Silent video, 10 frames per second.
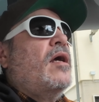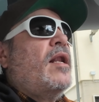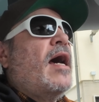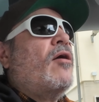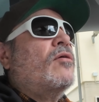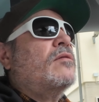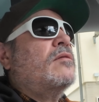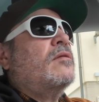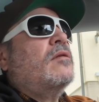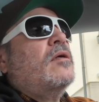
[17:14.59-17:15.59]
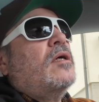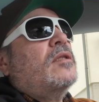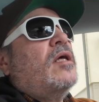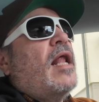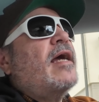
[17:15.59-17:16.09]
Now,
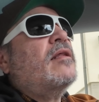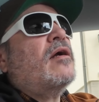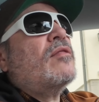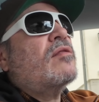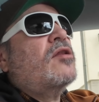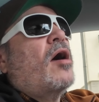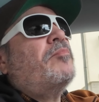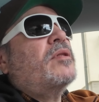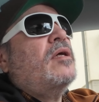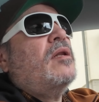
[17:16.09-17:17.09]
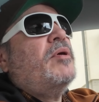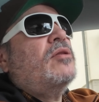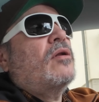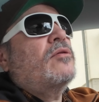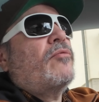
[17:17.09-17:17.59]
the LiDAR stopped in the
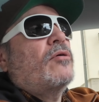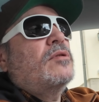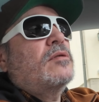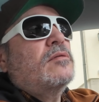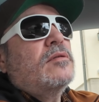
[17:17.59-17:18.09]
middle of the road.